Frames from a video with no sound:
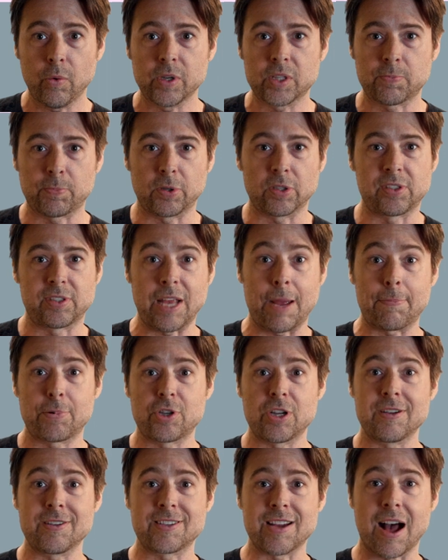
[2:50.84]
is
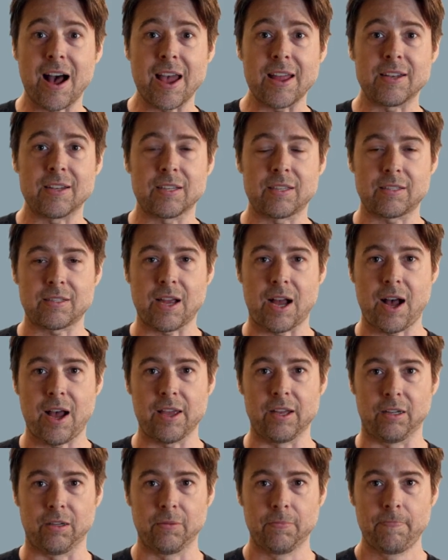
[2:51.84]
perception tied to
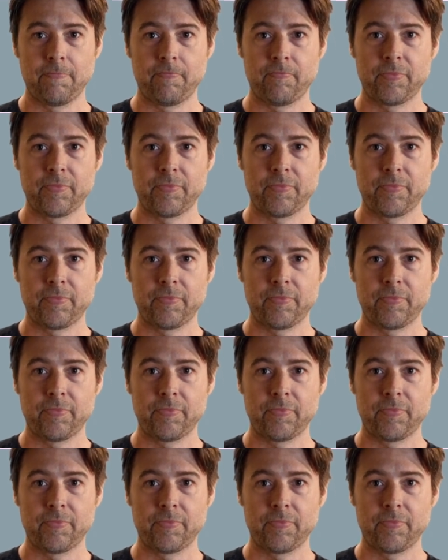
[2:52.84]
style?